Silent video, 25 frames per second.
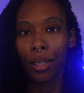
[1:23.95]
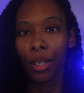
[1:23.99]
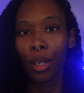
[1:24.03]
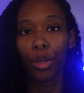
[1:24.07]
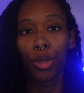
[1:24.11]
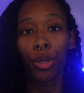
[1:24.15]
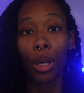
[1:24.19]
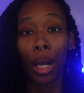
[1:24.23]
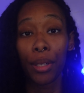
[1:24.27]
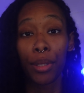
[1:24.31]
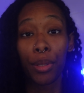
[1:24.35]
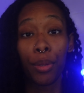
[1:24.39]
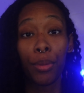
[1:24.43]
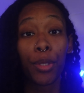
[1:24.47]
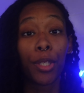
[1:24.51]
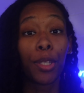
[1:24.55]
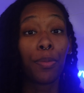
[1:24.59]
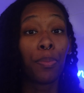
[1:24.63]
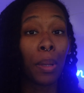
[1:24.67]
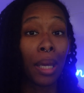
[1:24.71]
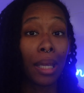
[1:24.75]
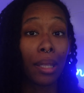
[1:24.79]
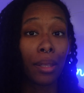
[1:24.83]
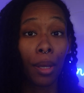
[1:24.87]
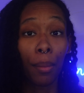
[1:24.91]
they'll try to
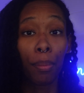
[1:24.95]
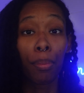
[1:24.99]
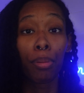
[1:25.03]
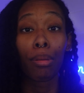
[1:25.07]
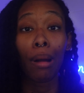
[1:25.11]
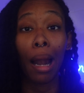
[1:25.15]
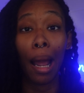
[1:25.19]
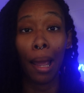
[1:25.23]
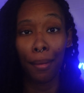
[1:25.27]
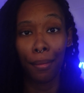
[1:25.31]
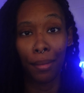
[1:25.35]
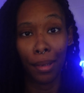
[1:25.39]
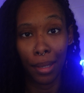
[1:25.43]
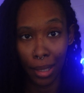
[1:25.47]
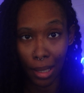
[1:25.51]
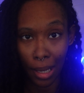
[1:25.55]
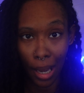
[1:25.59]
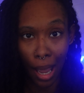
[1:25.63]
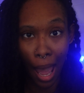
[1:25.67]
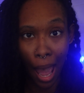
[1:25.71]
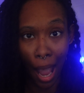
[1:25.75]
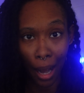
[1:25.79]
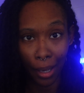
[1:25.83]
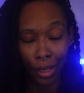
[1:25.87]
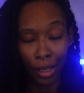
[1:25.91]
spit the
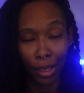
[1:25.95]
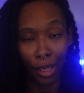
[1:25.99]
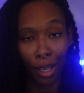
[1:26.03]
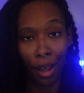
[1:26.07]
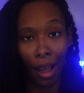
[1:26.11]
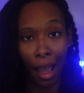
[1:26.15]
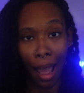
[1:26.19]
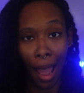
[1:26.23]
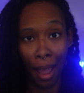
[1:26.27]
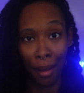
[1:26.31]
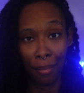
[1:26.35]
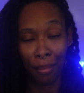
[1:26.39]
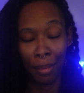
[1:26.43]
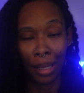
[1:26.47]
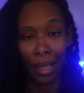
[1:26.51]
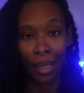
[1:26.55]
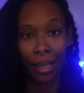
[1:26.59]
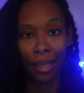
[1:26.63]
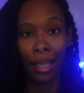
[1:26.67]
Privacy Act law at me